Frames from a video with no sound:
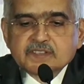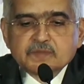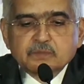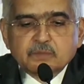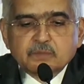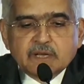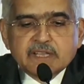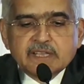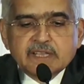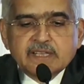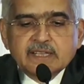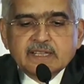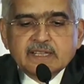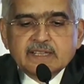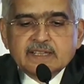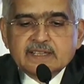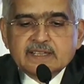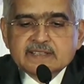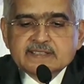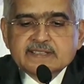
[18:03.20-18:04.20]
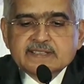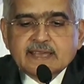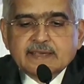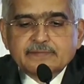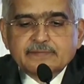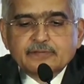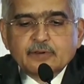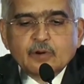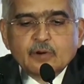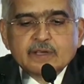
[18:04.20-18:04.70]
money is
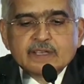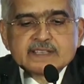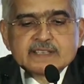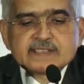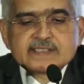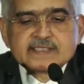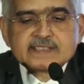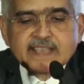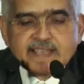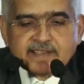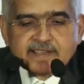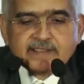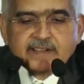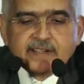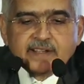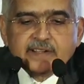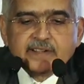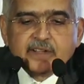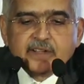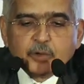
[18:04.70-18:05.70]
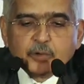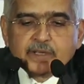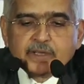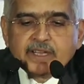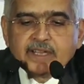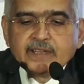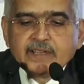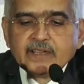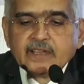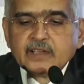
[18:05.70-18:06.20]
therefore a sacred
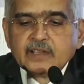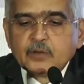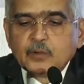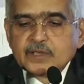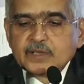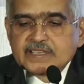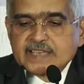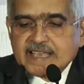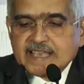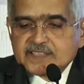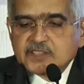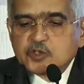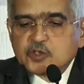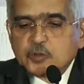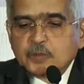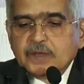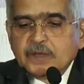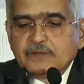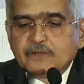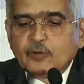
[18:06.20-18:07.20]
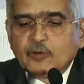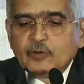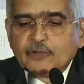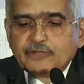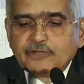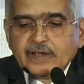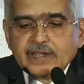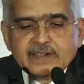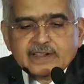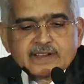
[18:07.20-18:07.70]
duty which has to be
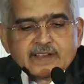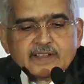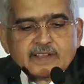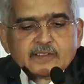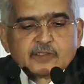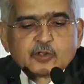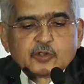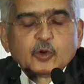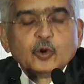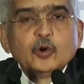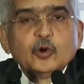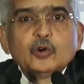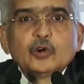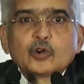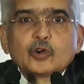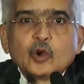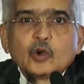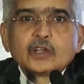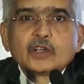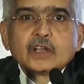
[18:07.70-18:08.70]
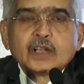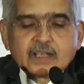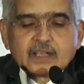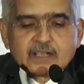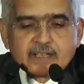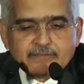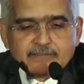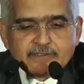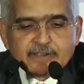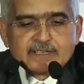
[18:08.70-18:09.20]
fulfilled through good
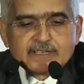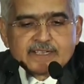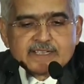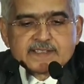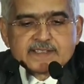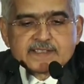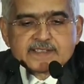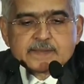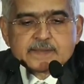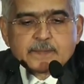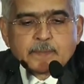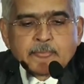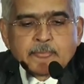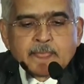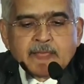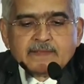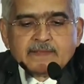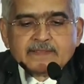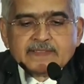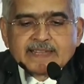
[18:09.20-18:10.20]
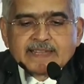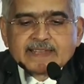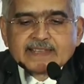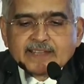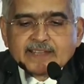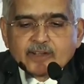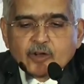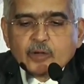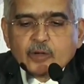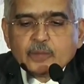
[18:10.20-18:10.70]
governance. There
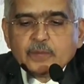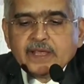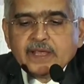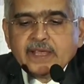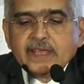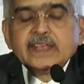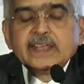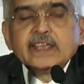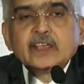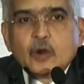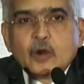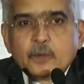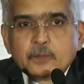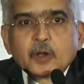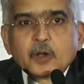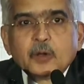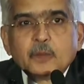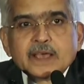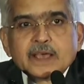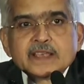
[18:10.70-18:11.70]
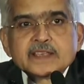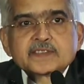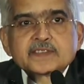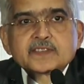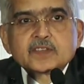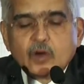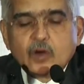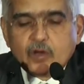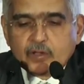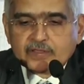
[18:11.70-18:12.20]
cannot be any compromise
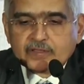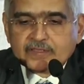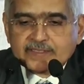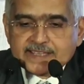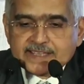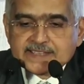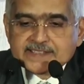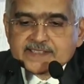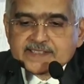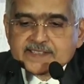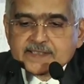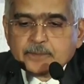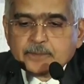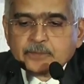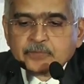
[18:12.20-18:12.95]
on this.